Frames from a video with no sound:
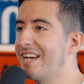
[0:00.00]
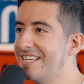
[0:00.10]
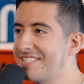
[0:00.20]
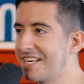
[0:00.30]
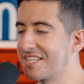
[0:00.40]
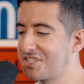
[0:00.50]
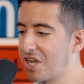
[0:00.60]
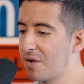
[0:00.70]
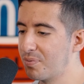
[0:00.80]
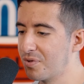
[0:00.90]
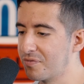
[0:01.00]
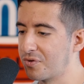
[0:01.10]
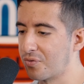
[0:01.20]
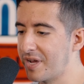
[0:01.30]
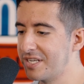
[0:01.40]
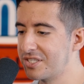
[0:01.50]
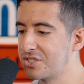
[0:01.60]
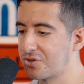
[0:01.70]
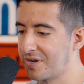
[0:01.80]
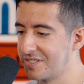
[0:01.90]
it's an example of great
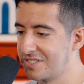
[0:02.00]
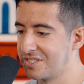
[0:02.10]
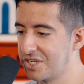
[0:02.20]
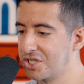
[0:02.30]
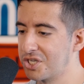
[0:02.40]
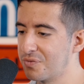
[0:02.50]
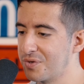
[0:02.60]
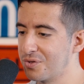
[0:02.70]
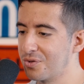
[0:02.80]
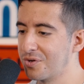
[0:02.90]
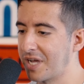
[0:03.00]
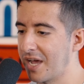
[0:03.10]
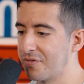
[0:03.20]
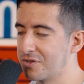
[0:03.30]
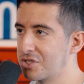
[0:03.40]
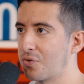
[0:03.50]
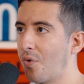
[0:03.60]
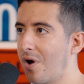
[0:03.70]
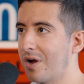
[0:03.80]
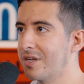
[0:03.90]
transition when you look at the
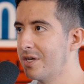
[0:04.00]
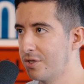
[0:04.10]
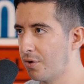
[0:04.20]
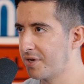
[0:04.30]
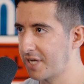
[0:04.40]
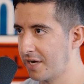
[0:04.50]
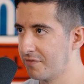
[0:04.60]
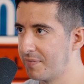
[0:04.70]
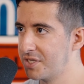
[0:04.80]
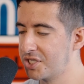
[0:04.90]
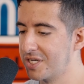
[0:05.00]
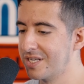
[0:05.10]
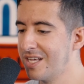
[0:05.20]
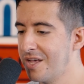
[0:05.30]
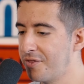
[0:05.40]
squad. You already kind of mentioned it.